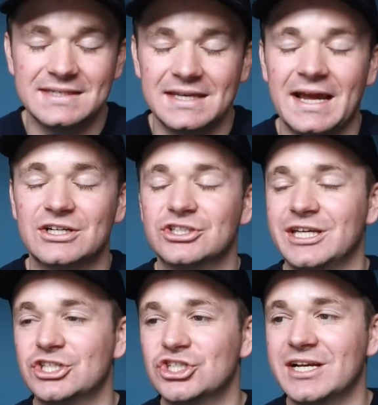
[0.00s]
it actually
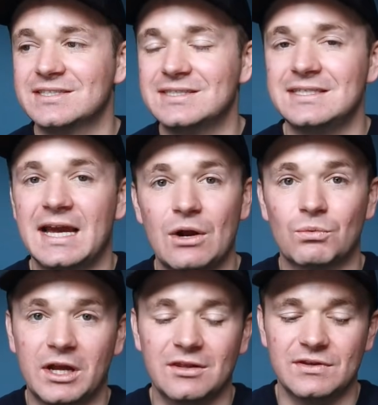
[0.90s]
like checks to see how
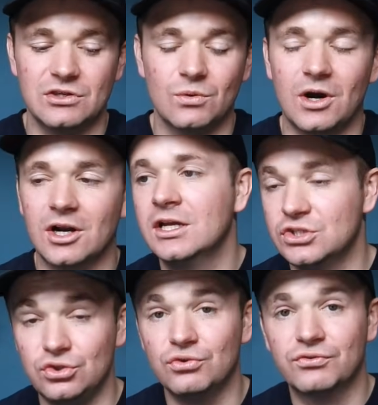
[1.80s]
relevant you are
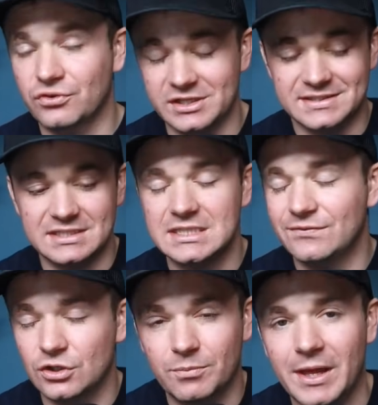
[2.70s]
to, for instance,
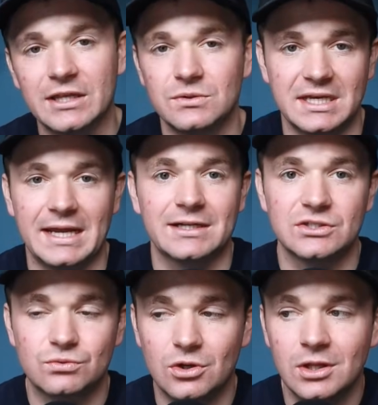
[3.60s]
if you're applying to a data
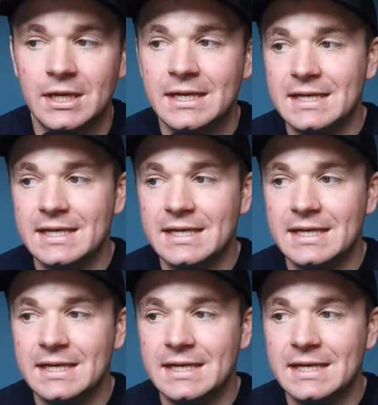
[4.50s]
analyst role,